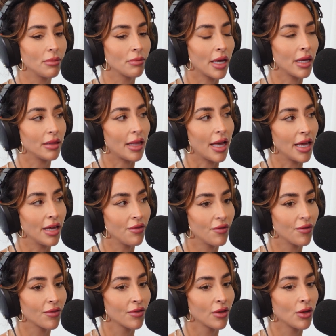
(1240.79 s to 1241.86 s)
in my
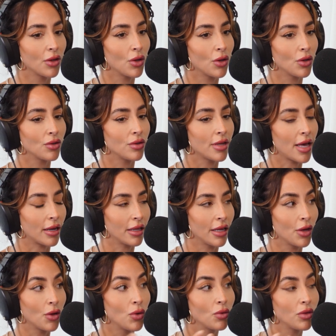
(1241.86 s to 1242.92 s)
life,
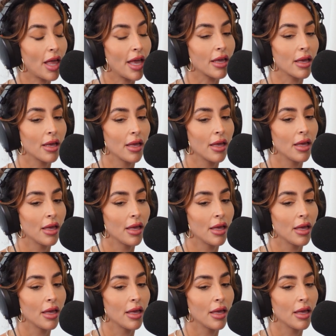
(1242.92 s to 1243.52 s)
Natalie, who like,